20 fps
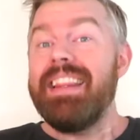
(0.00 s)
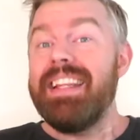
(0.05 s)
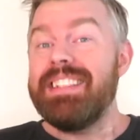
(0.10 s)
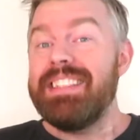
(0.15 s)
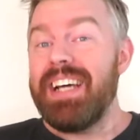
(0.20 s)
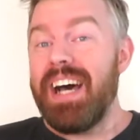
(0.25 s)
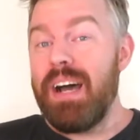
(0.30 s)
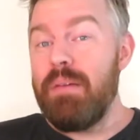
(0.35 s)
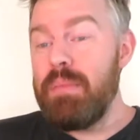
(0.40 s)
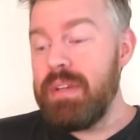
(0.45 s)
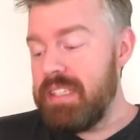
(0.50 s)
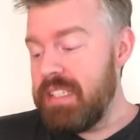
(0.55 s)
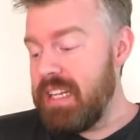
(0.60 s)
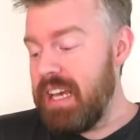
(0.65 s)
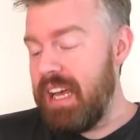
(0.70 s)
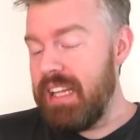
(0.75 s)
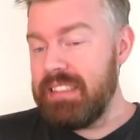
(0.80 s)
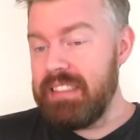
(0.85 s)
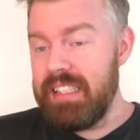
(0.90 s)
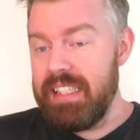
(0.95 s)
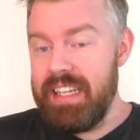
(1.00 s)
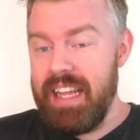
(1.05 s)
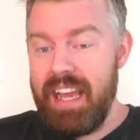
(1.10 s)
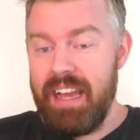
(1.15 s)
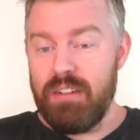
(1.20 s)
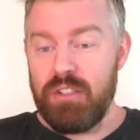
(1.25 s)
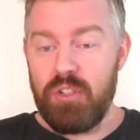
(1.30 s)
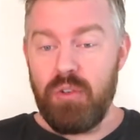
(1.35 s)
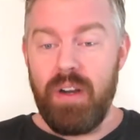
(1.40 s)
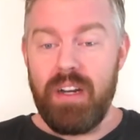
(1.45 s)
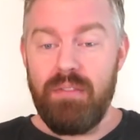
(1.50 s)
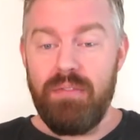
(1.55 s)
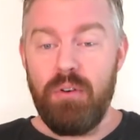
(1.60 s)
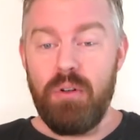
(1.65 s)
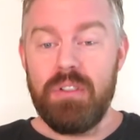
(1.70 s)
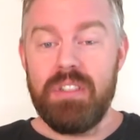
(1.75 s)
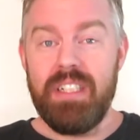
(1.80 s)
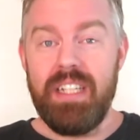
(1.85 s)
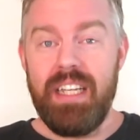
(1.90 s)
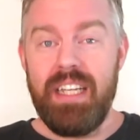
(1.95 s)
the timer starts now. Shrek
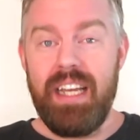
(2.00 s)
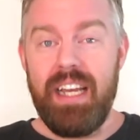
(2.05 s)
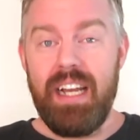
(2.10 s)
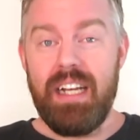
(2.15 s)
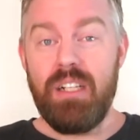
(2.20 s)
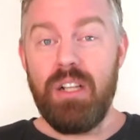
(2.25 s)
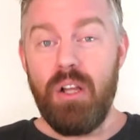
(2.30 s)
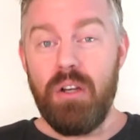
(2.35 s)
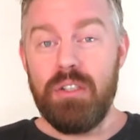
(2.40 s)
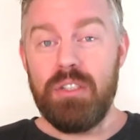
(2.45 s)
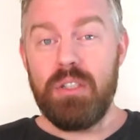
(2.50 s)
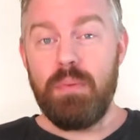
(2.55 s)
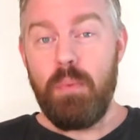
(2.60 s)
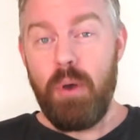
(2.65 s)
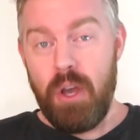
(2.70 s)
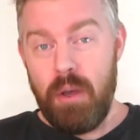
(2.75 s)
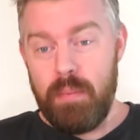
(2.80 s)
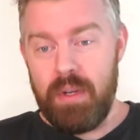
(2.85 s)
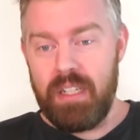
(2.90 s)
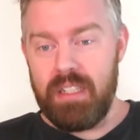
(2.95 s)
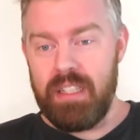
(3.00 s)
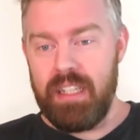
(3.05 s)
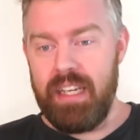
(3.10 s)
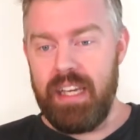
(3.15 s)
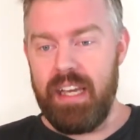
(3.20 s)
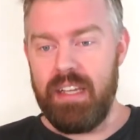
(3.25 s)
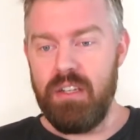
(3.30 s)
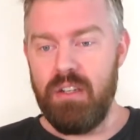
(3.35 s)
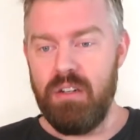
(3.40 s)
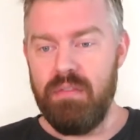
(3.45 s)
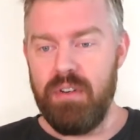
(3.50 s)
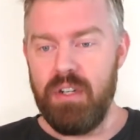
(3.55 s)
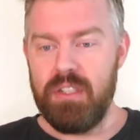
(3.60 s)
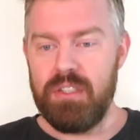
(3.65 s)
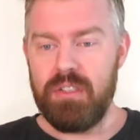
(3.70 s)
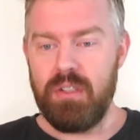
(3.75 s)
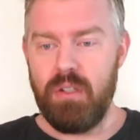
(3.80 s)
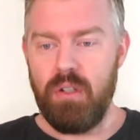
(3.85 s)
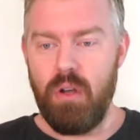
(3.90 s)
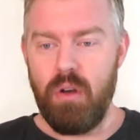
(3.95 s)
4D closed permanently at
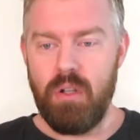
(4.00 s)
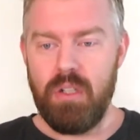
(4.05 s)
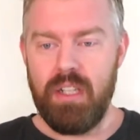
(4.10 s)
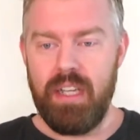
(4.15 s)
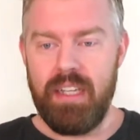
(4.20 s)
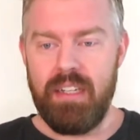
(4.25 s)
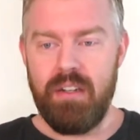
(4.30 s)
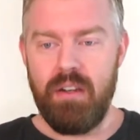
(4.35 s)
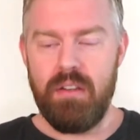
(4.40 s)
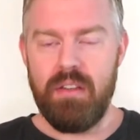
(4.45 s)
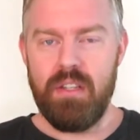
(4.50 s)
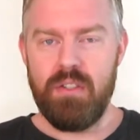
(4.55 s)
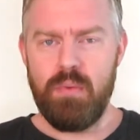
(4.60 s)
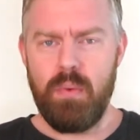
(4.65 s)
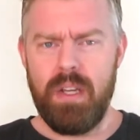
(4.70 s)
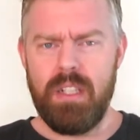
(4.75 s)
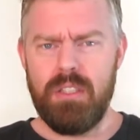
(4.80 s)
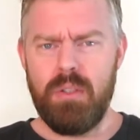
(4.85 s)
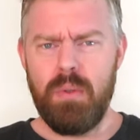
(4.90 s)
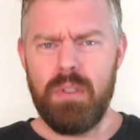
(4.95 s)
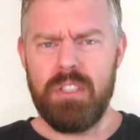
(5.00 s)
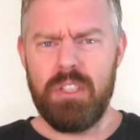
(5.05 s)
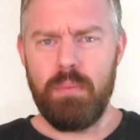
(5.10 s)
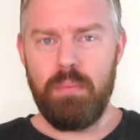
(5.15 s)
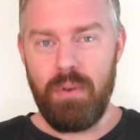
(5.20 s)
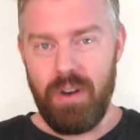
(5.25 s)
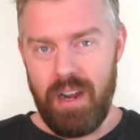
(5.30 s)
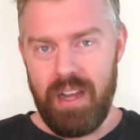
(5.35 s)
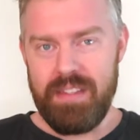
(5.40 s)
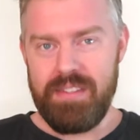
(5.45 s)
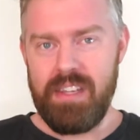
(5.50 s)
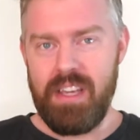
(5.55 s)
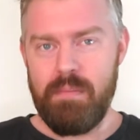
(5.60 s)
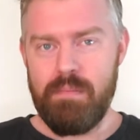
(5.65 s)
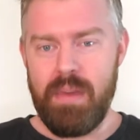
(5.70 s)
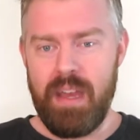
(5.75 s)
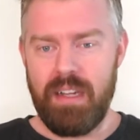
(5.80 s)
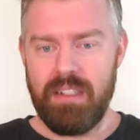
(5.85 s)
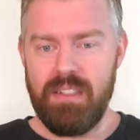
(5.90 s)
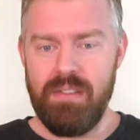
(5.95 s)
Universal Orlando this week to a surprising
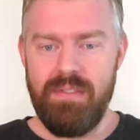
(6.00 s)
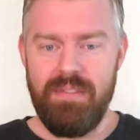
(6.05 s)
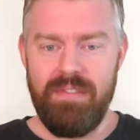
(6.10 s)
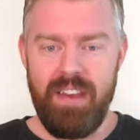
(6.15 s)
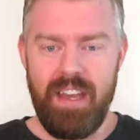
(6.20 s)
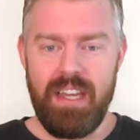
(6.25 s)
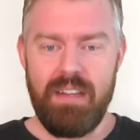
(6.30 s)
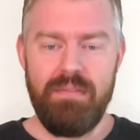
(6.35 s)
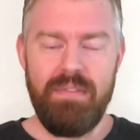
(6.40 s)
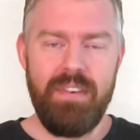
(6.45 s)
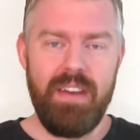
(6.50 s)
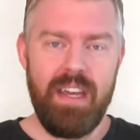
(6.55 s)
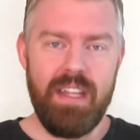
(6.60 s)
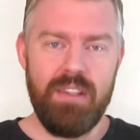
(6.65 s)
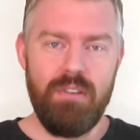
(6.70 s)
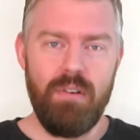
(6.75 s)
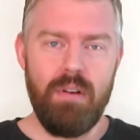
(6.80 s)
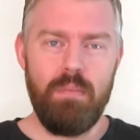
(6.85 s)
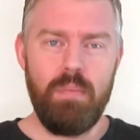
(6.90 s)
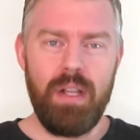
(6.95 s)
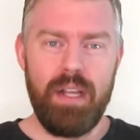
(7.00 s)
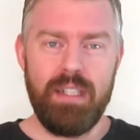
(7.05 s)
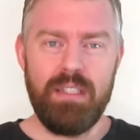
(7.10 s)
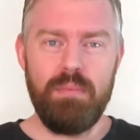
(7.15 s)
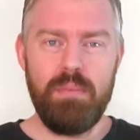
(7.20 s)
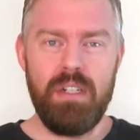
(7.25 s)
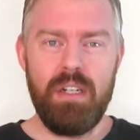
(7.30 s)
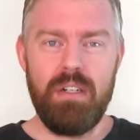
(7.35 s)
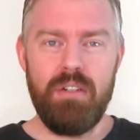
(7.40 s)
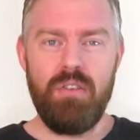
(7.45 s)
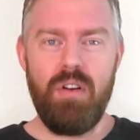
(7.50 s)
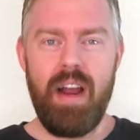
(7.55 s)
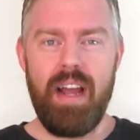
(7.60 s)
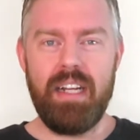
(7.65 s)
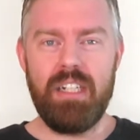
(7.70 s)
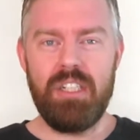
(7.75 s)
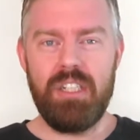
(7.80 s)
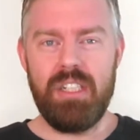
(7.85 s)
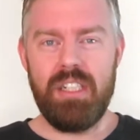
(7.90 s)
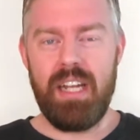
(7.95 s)
amount of fanfare. The replacement
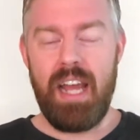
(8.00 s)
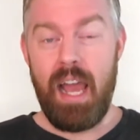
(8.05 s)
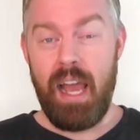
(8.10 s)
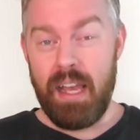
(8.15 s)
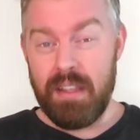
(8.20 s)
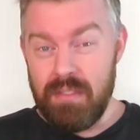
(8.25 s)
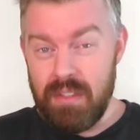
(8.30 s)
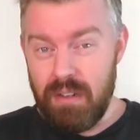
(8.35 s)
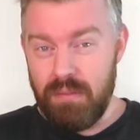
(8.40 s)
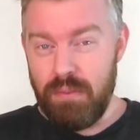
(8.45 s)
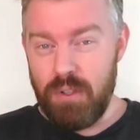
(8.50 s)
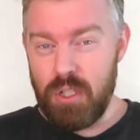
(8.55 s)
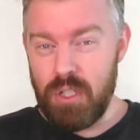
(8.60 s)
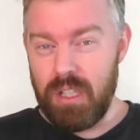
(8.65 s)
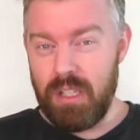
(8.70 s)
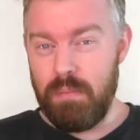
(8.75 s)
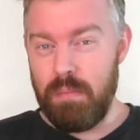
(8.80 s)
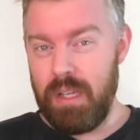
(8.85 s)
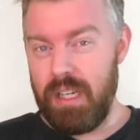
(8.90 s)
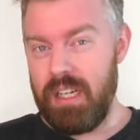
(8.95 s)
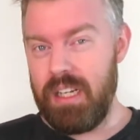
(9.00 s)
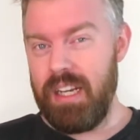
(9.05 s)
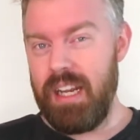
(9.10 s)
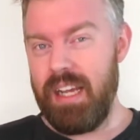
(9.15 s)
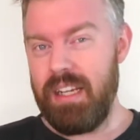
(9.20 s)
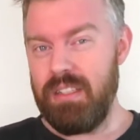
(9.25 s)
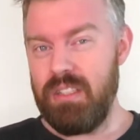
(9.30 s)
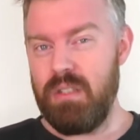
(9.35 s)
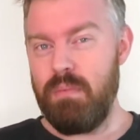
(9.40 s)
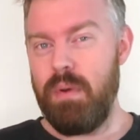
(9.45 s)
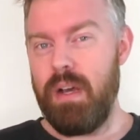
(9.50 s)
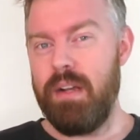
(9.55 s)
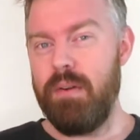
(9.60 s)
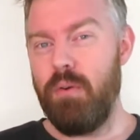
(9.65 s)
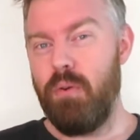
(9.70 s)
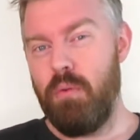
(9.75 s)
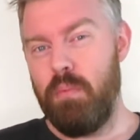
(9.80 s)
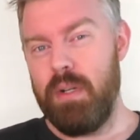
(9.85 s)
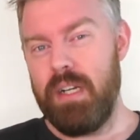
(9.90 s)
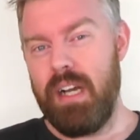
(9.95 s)
attraction hasn't officially been announced, but
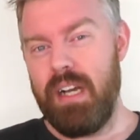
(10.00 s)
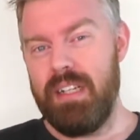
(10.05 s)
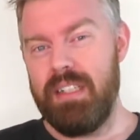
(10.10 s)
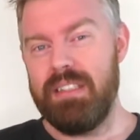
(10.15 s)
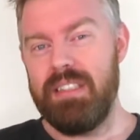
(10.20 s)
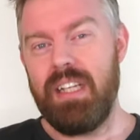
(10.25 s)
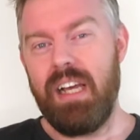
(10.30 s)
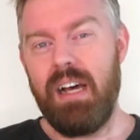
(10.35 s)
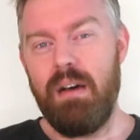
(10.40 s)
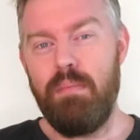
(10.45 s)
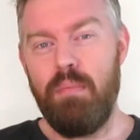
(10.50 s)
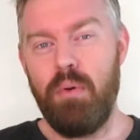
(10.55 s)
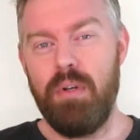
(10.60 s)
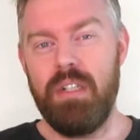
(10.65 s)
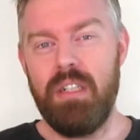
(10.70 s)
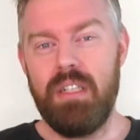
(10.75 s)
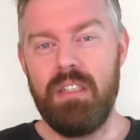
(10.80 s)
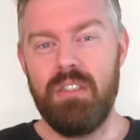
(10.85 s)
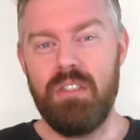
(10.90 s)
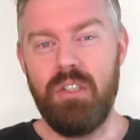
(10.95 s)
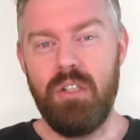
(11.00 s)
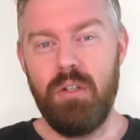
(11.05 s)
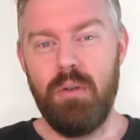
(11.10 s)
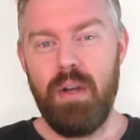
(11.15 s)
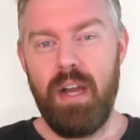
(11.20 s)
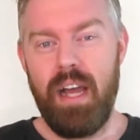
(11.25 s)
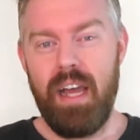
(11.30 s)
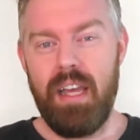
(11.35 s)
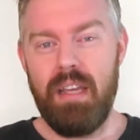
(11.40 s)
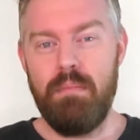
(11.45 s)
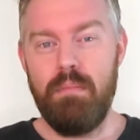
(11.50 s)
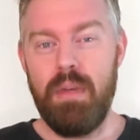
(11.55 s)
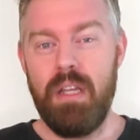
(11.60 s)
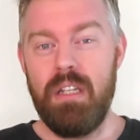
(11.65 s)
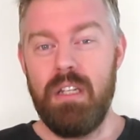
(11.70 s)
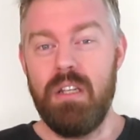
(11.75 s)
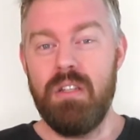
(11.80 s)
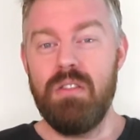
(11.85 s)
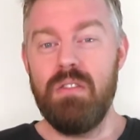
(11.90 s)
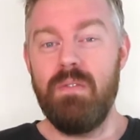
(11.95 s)
all bananas are pointing to a
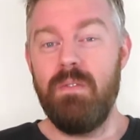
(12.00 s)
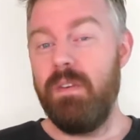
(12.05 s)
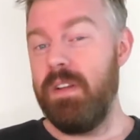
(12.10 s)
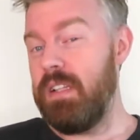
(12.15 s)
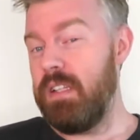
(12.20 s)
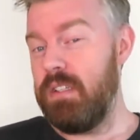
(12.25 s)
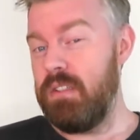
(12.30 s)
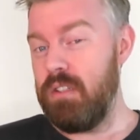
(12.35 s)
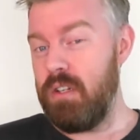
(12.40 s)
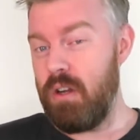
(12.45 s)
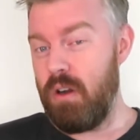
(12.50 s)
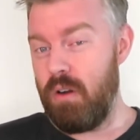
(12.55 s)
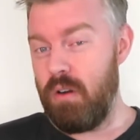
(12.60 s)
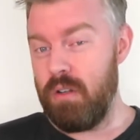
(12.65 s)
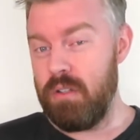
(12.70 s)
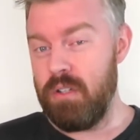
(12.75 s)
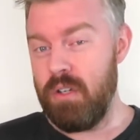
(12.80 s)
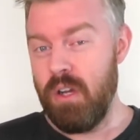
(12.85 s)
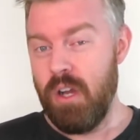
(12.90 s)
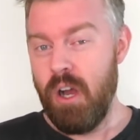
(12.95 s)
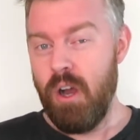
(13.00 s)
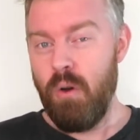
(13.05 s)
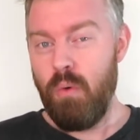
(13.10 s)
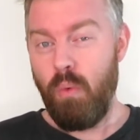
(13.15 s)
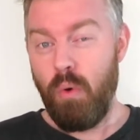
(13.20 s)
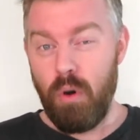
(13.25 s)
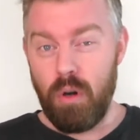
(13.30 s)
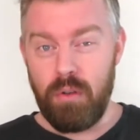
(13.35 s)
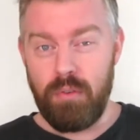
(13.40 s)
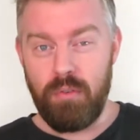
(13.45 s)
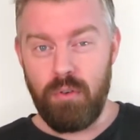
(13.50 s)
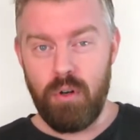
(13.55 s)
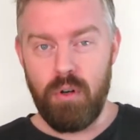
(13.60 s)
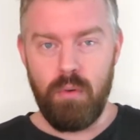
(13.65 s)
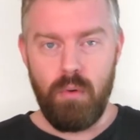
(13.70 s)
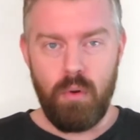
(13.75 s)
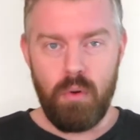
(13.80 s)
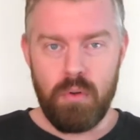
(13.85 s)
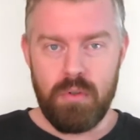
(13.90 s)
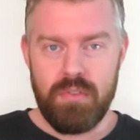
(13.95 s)
Minions Villian Con
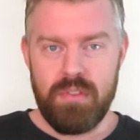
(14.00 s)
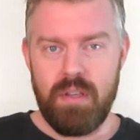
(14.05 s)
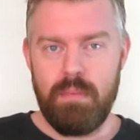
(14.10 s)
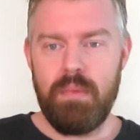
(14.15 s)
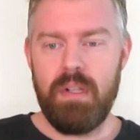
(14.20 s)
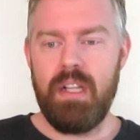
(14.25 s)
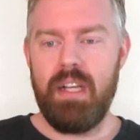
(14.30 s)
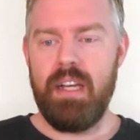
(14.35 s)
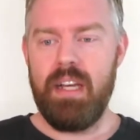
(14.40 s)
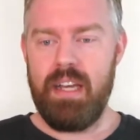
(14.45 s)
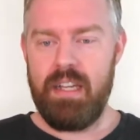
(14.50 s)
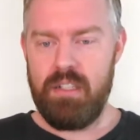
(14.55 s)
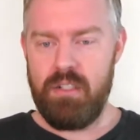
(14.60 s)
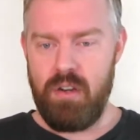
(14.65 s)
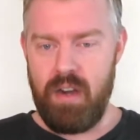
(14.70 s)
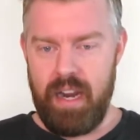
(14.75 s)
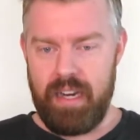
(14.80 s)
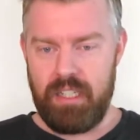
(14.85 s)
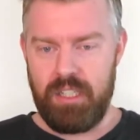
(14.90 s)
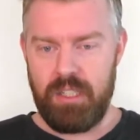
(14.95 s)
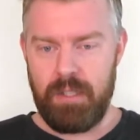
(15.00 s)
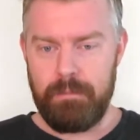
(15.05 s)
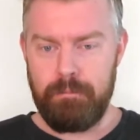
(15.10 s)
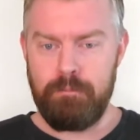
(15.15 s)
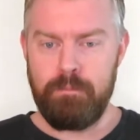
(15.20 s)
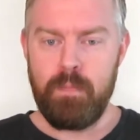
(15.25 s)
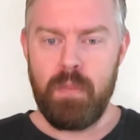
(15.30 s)
walkthrough or similar attraction.